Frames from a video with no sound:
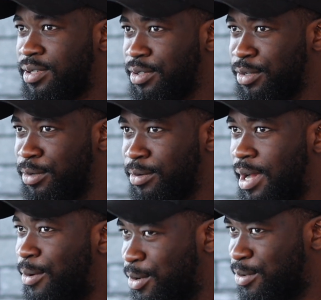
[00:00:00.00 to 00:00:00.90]
Yeah, you know,
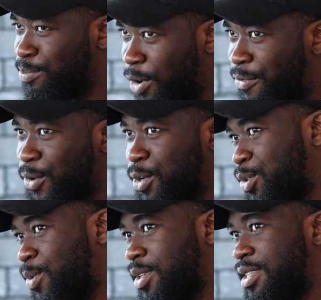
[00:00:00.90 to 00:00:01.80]
I yeah. was more focused
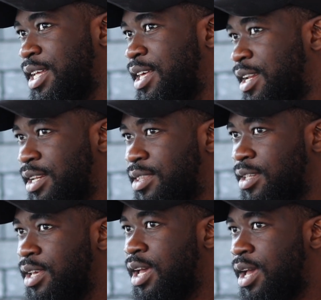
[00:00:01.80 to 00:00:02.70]
towards that than anything. Yeah